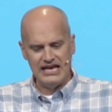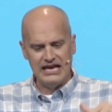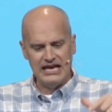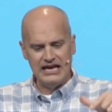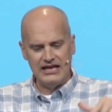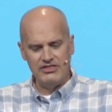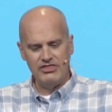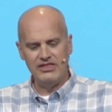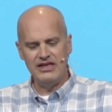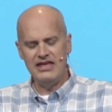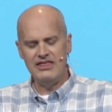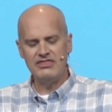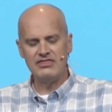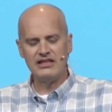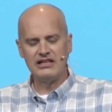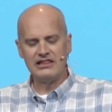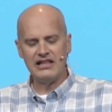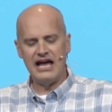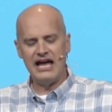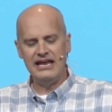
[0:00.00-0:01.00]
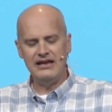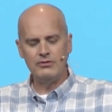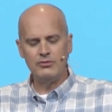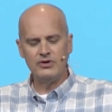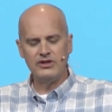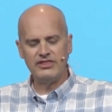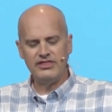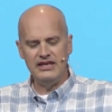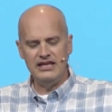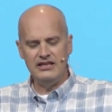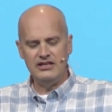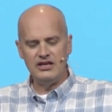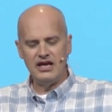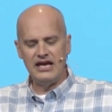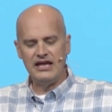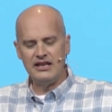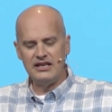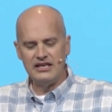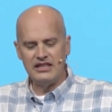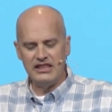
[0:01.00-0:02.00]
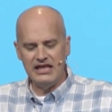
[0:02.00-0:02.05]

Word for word: And then the light within, and